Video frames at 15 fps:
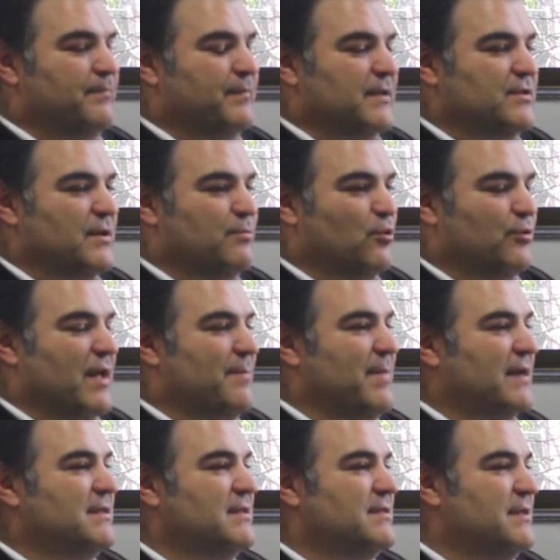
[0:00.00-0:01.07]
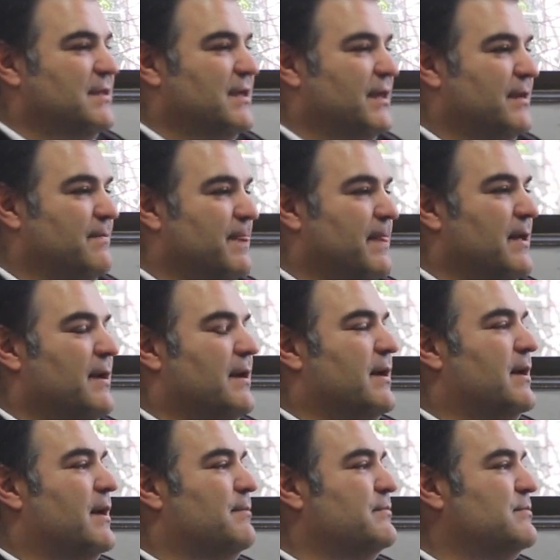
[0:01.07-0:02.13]
So brought that back to Sydney,
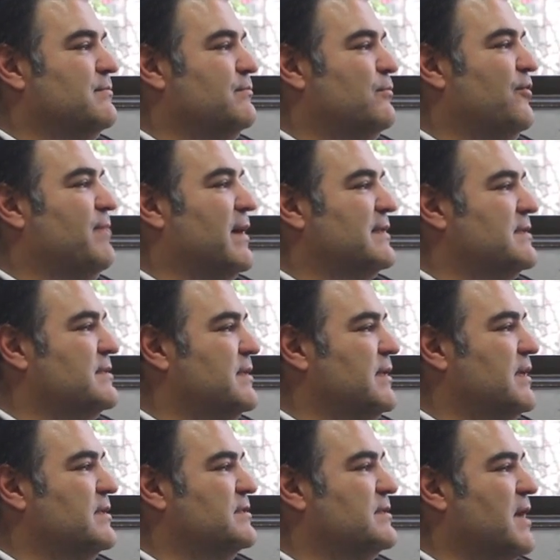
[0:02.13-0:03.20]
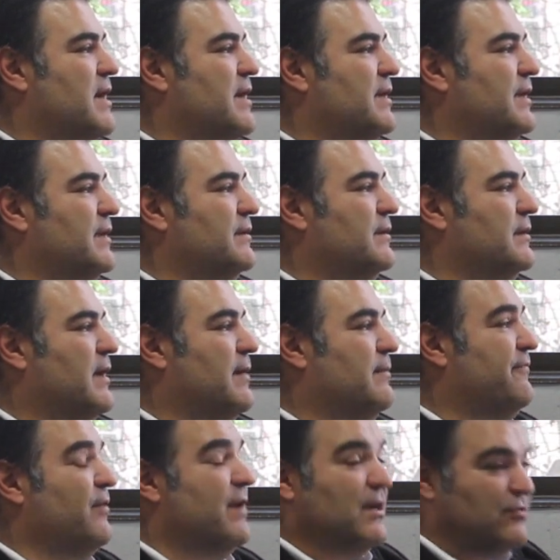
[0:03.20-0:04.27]
moved back to Sydney and started in
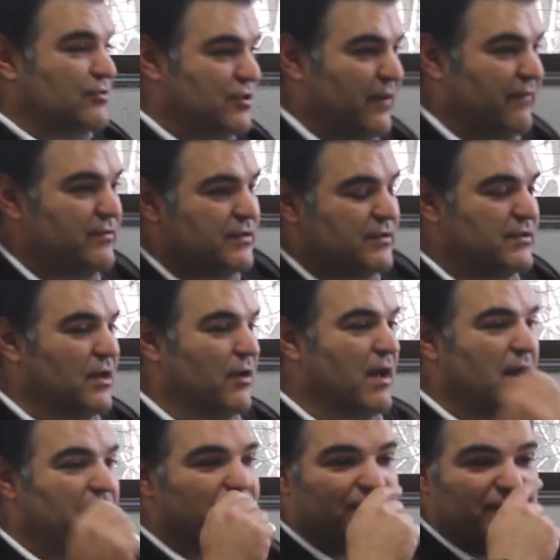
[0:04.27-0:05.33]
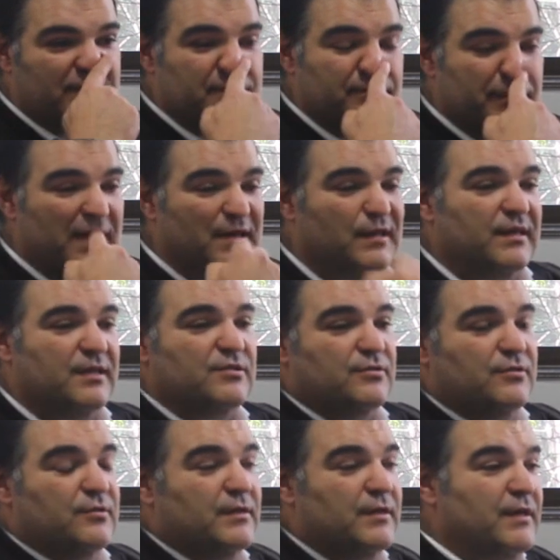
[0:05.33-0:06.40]
financial services, so out of investment banking
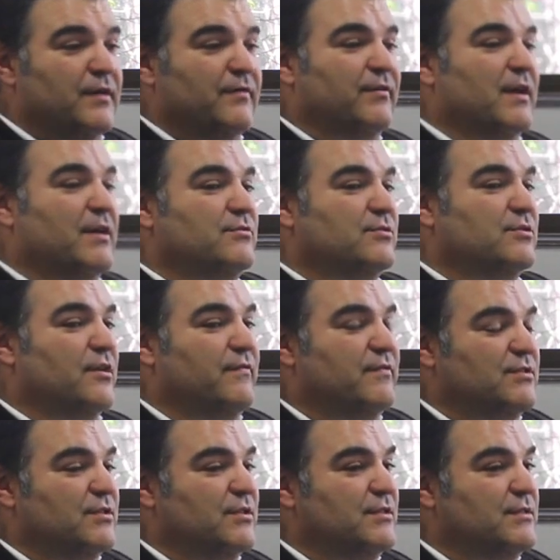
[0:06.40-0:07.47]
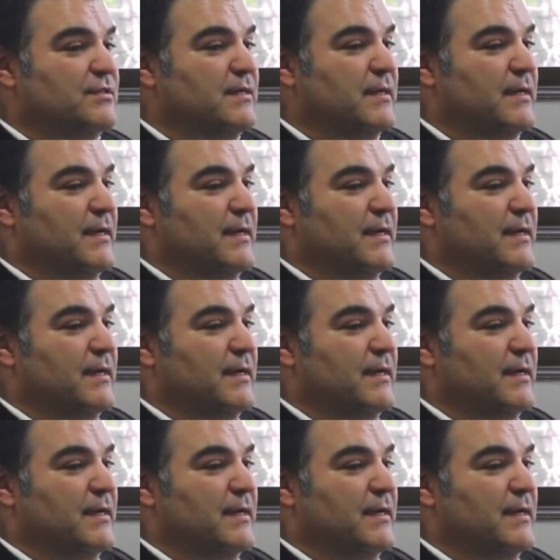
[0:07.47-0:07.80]
into financial services.